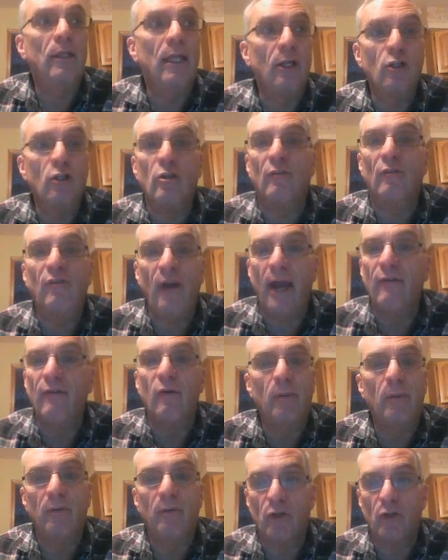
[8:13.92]
things are
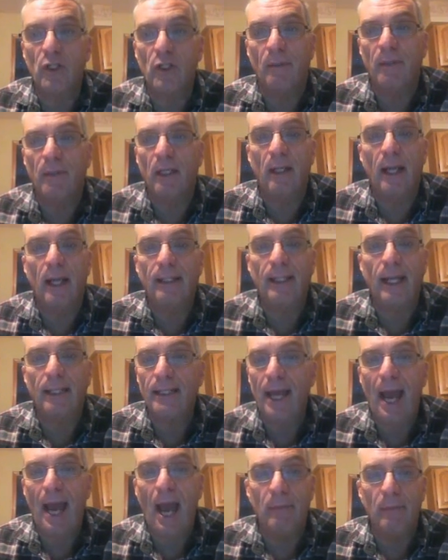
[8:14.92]
favorable for something like that
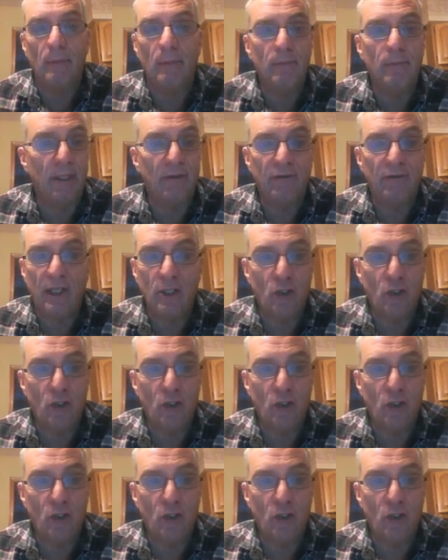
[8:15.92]
to happen. But if